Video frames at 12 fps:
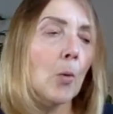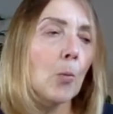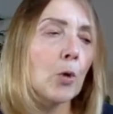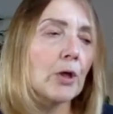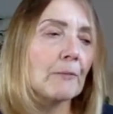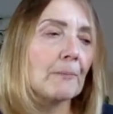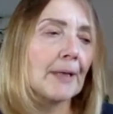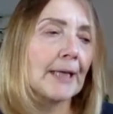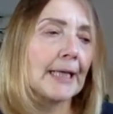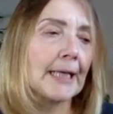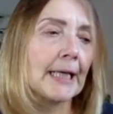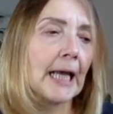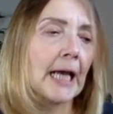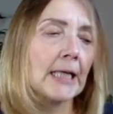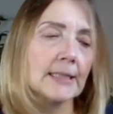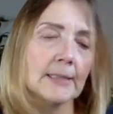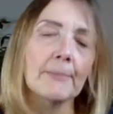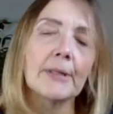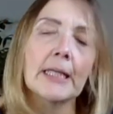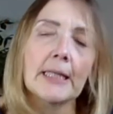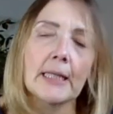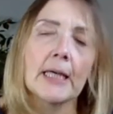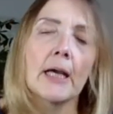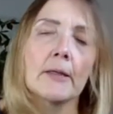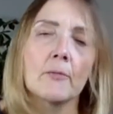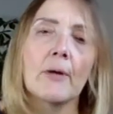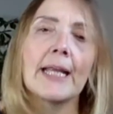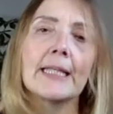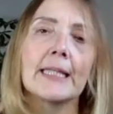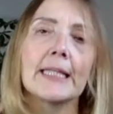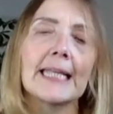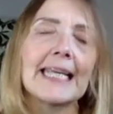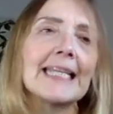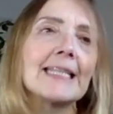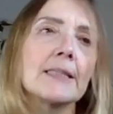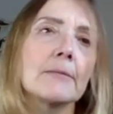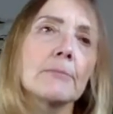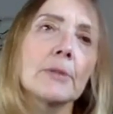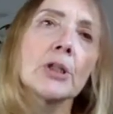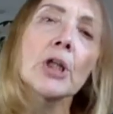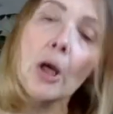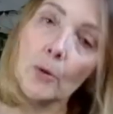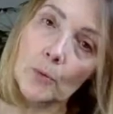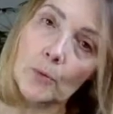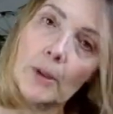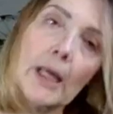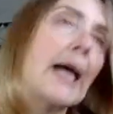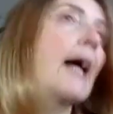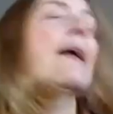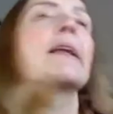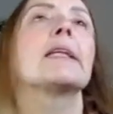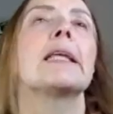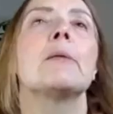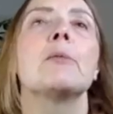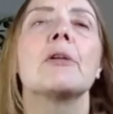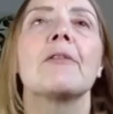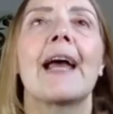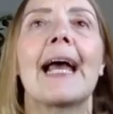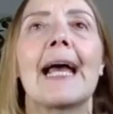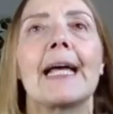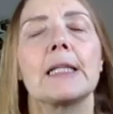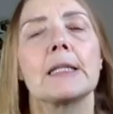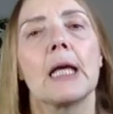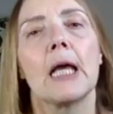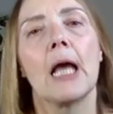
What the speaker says: would have been somebody that I'd read that he'd known, and he would have had,